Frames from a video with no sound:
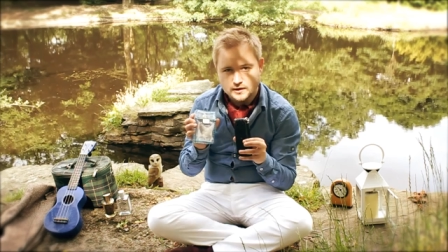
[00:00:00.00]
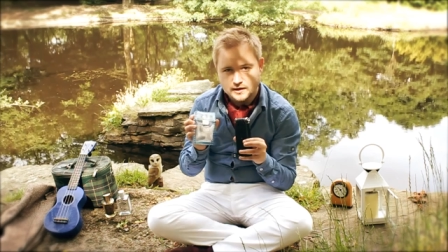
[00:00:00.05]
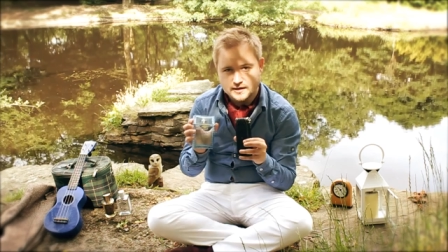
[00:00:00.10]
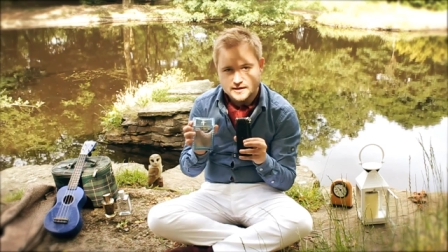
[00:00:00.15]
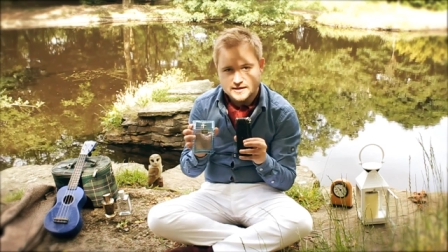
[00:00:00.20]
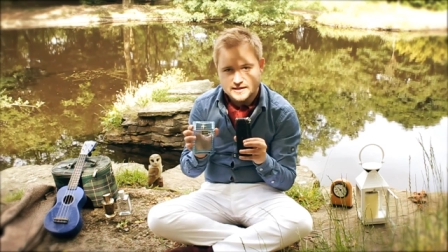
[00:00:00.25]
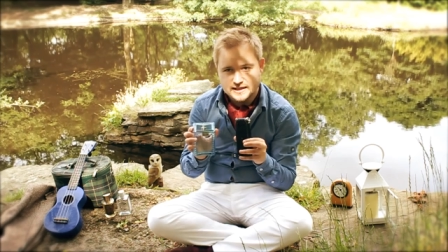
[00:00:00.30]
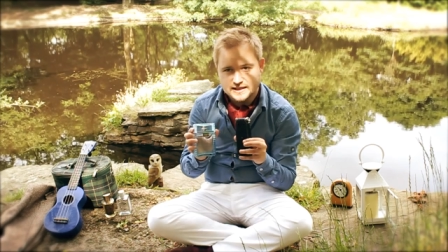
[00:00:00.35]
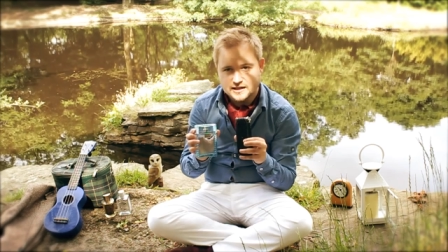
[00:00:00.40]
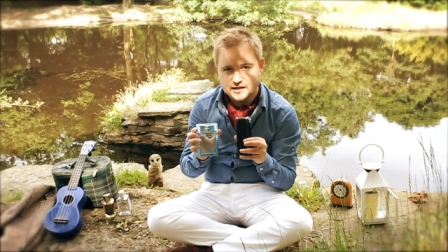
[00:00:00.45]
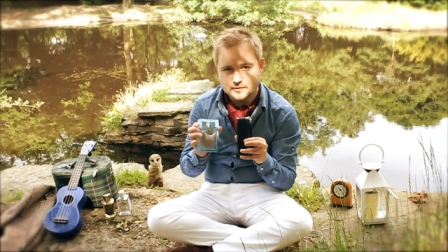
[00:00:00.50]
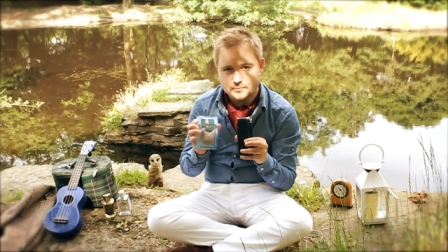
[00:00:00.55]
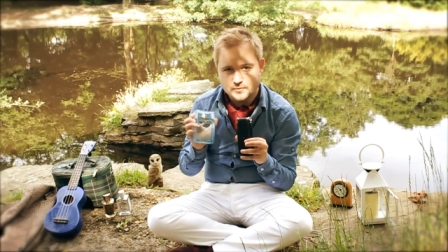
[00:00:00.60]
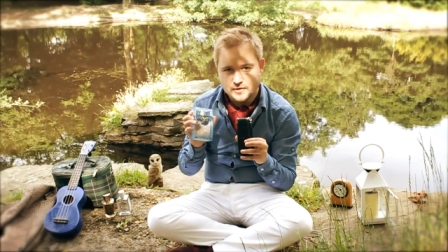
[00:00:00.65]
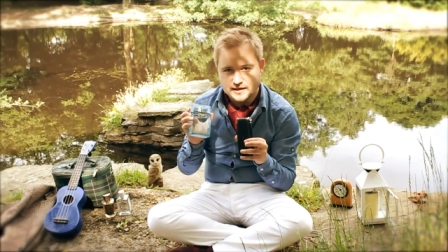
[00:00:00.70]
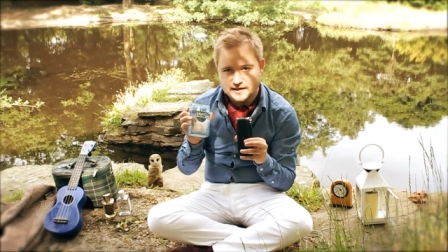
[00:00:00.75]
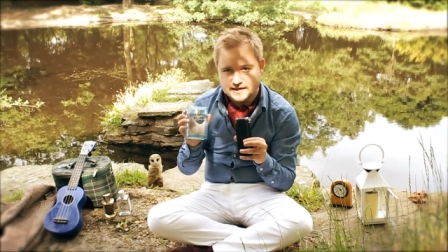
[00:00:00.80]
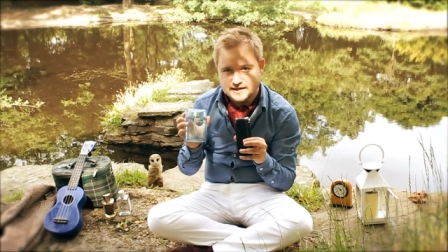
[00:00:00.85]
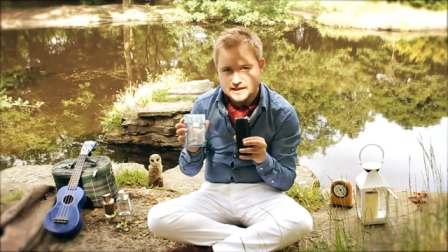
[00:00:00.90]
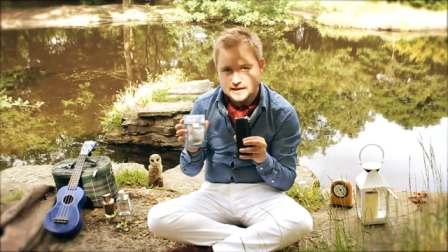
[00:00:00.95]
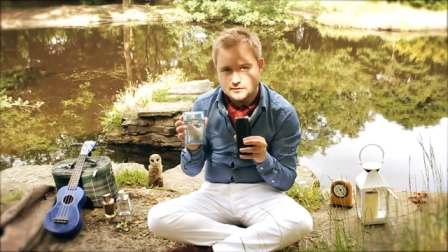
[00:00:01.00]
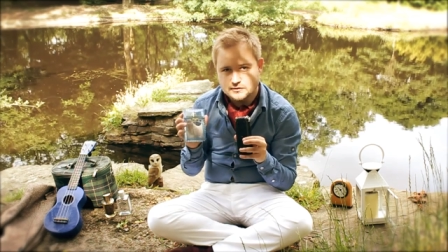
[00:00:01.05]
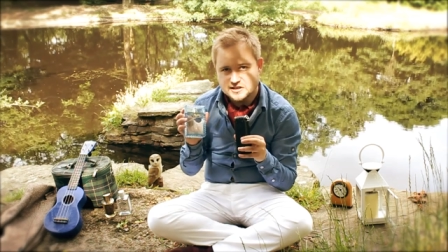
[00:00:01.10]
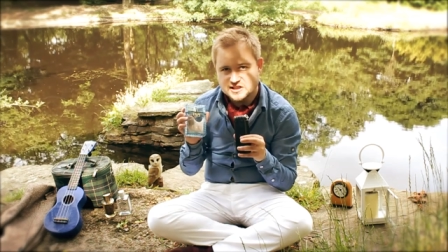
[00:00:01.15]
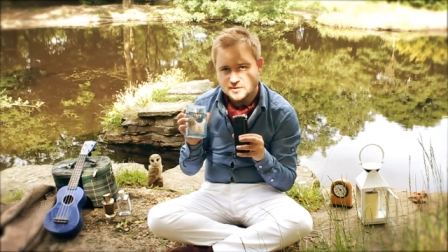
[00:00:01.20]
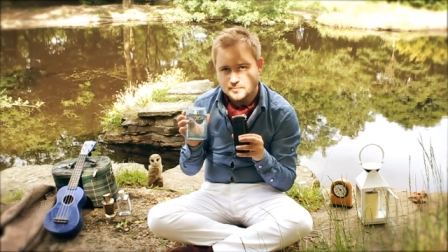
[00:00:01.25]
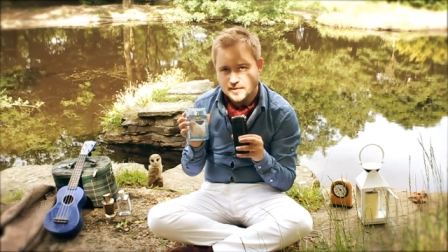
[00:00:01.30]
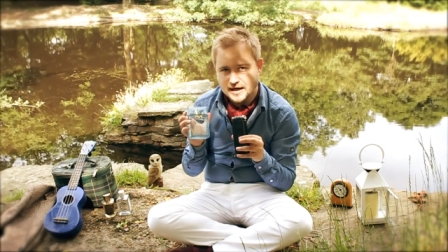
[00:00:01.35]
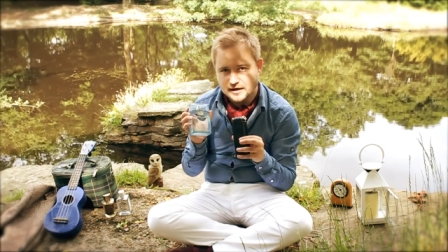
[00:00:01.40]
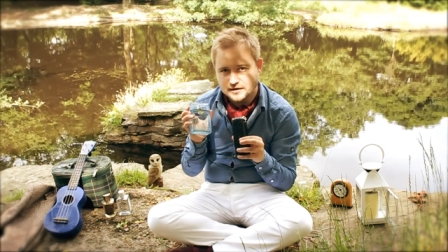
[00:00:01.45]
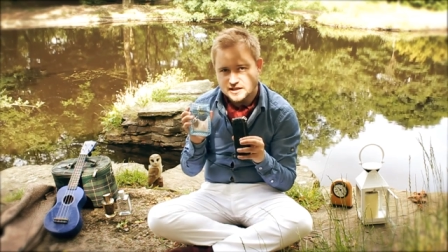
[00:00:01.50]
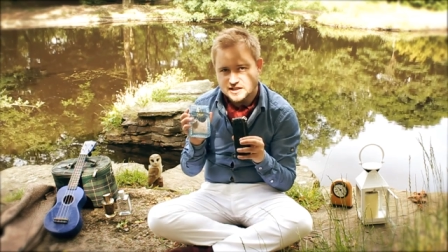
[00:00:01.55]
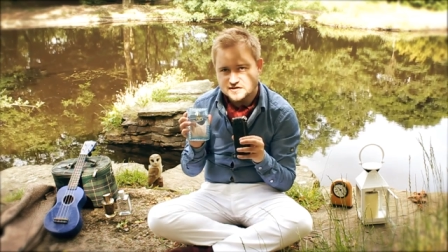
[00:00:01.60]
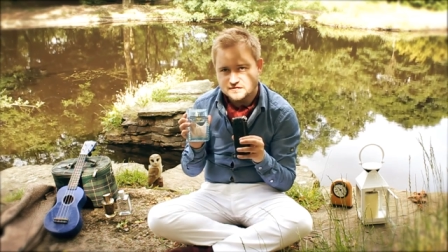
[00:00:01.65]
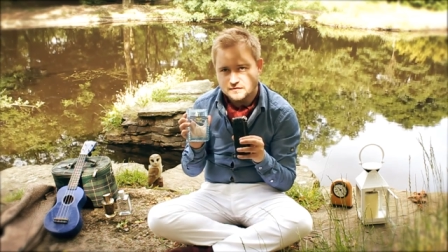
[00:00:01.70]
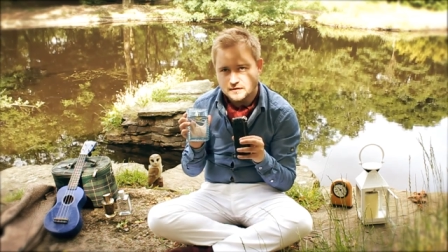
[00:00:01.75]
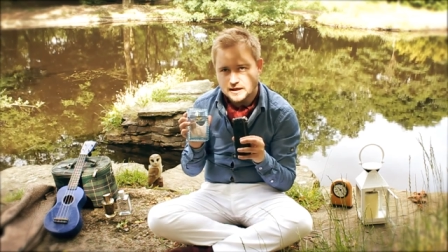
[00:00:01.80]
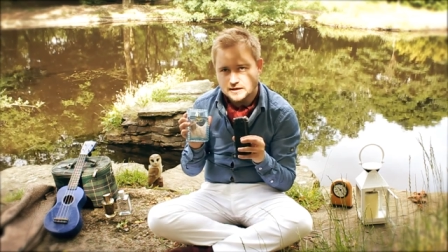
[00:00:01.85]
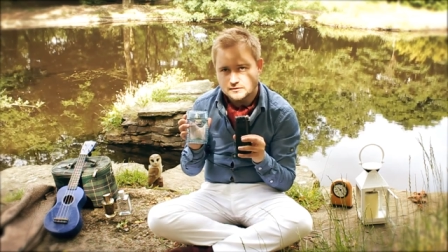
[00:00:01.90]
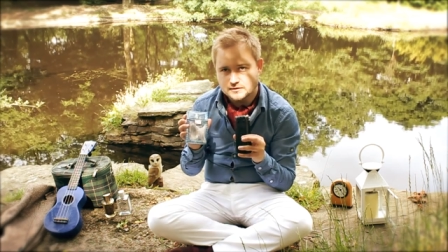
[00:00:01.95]
I think and my theories about this
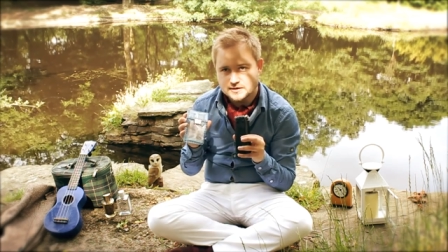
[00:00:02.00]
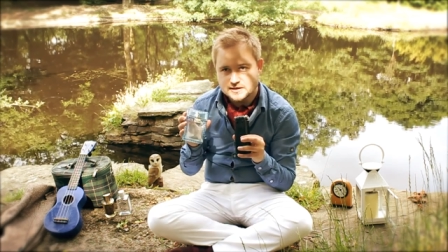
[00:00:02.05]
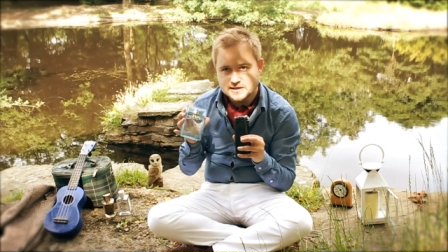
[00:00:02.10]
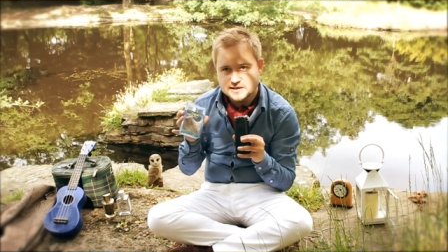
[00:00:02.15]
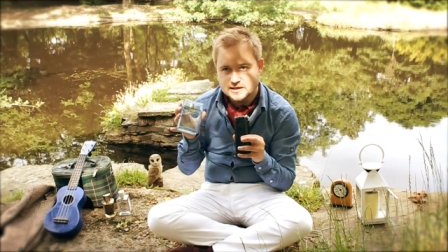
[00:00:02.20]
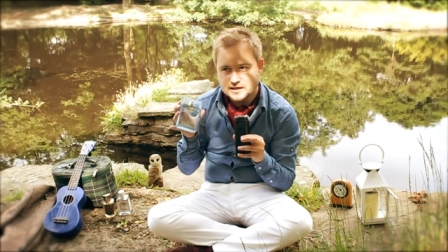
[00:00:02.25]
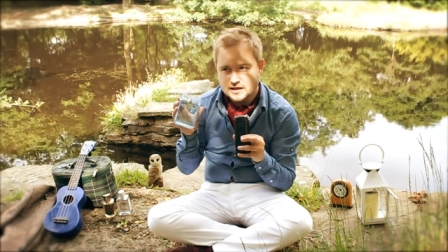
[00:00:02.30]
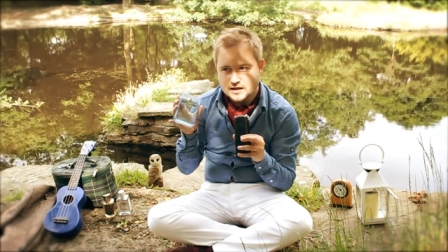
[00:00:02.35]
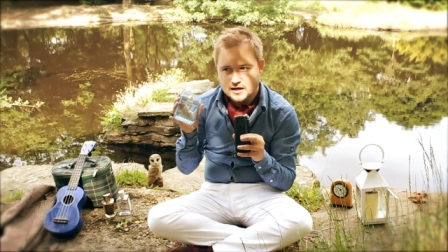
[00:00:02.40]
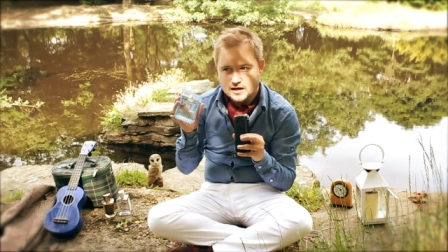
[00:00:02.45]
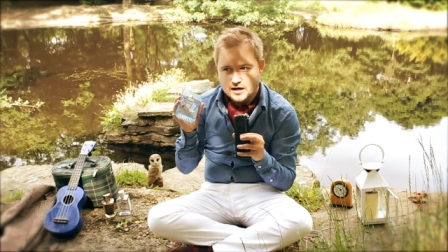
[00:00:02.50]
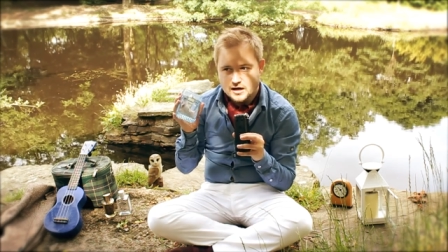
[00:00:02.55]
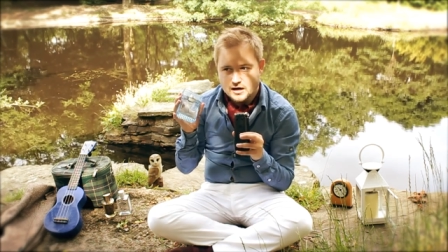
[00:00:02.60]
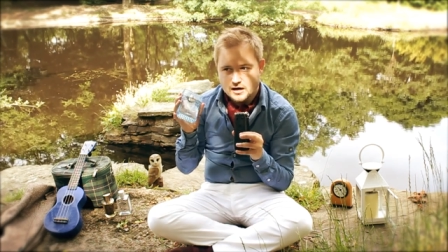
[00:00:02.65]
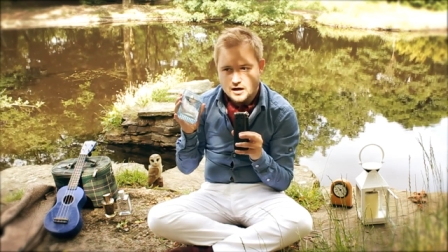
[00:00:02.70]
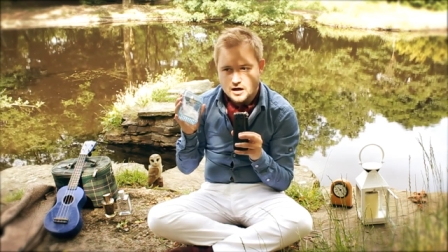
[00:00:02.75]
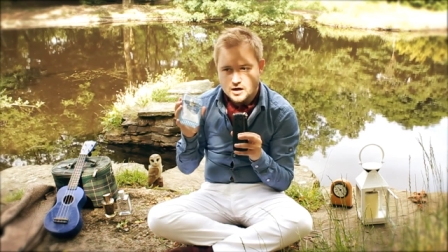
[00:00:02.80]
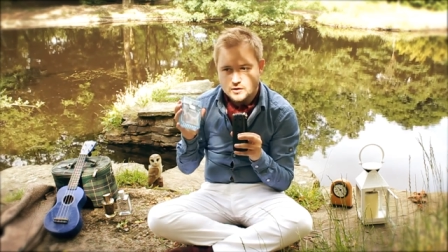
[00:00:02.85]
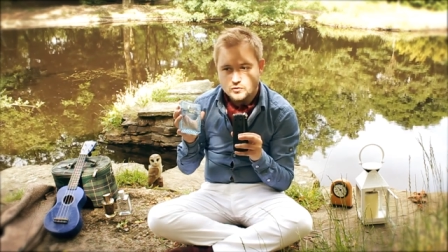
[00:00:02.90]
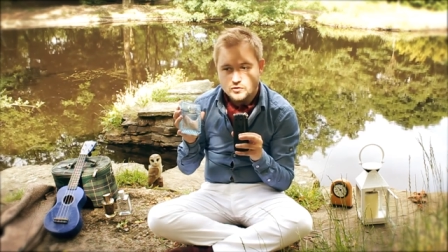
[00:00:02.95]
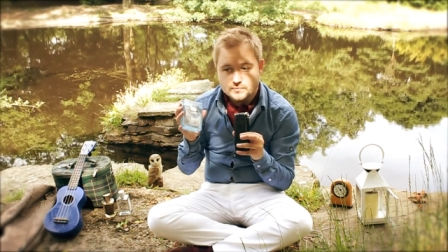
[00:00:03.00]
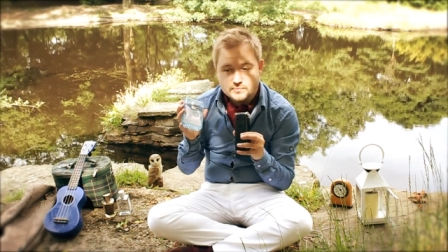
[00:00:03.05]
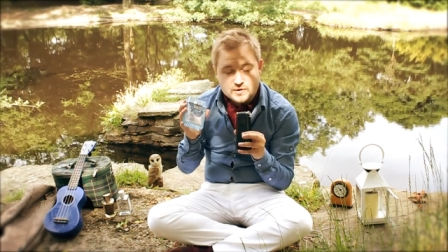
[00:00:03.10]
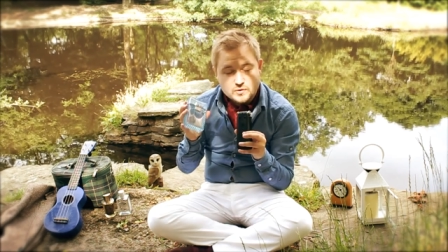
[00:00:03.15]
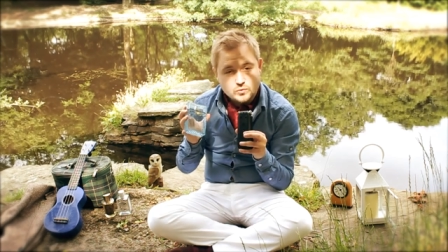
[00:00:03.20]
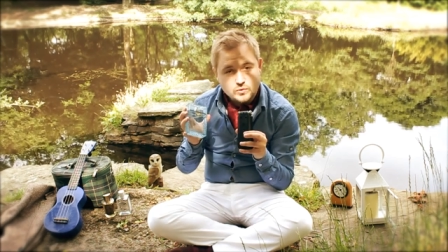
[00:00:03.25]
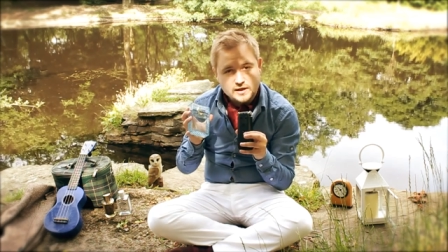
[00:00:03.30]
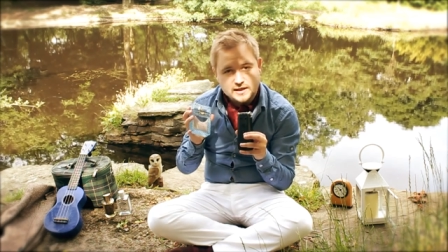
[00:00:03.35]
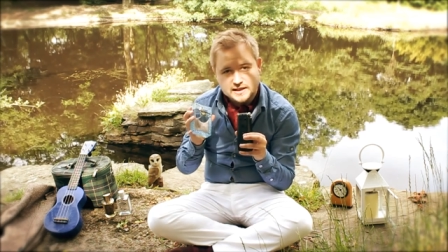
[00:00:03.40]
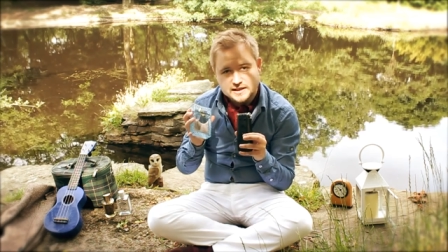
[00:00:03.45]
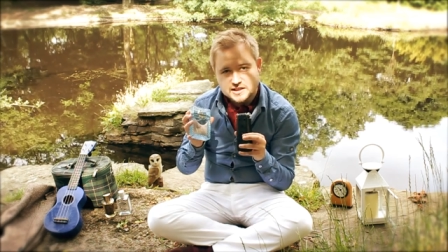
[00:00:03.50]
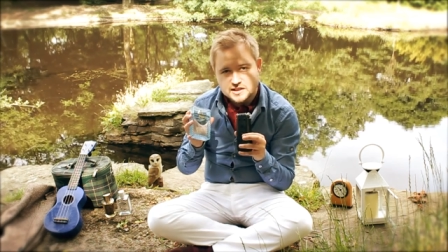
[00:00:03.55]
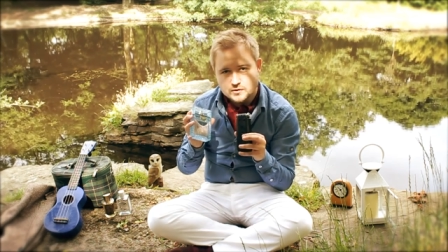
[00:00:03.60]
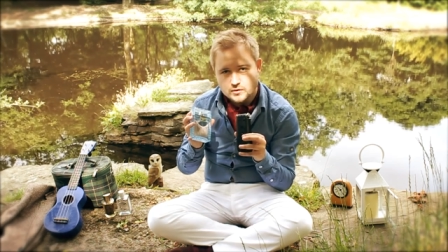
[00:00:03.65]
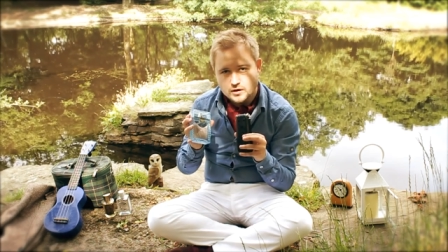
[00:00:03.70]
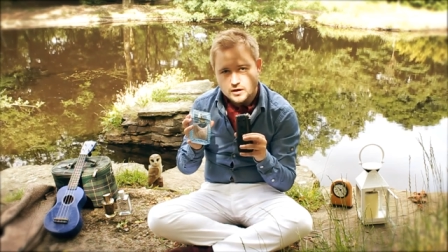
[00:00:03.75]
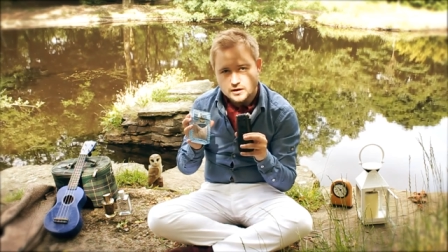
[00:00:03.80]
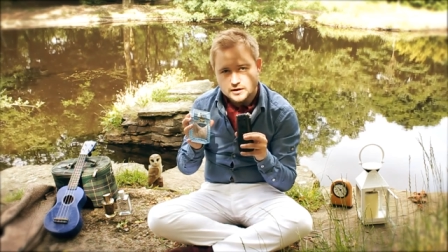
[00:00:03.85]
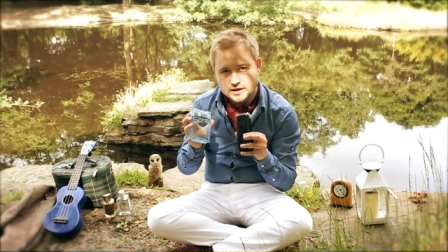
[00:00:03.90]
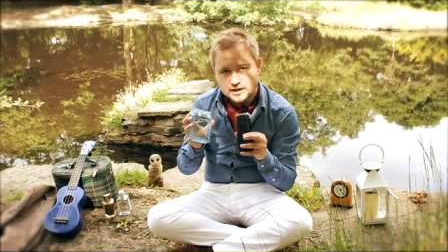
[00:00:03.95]
fragrance, I would be willing to
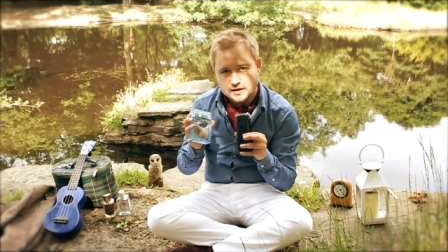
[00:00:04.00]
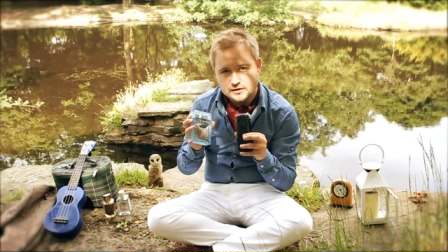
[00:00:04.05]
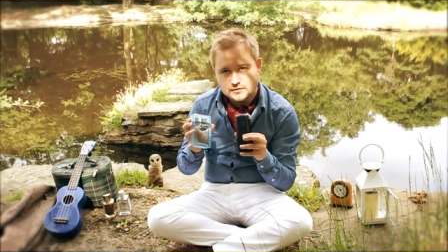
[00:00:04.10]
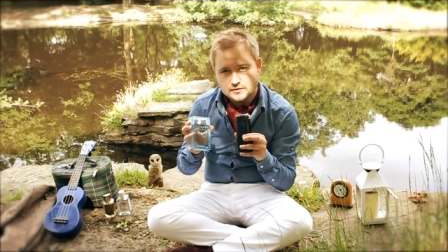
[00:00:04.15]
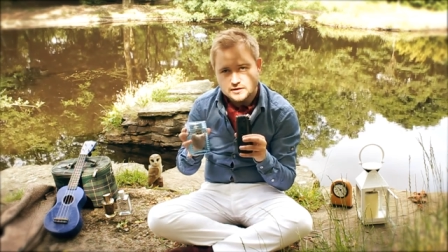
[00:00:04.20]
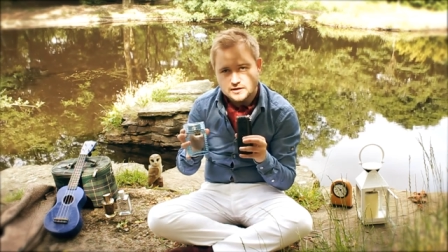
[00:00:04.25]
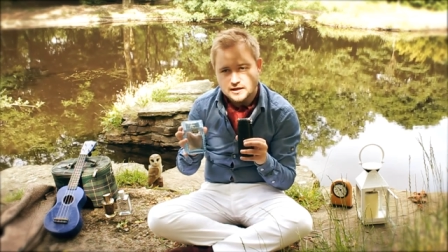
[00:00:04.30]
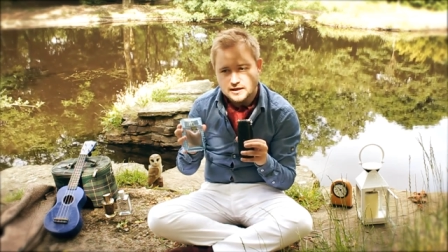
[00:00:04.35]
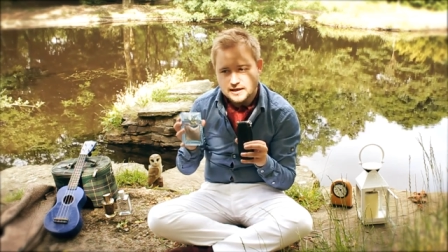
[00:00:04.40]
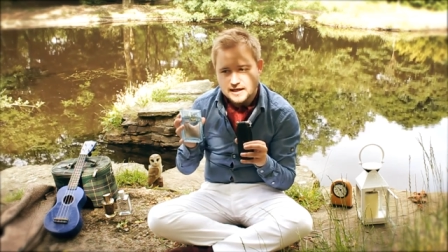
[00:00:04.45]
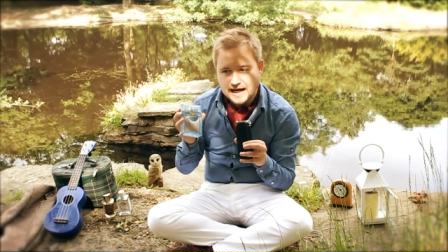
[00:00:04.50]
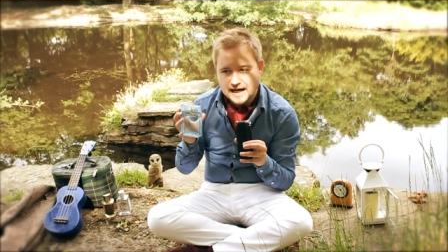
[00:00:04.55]
argue that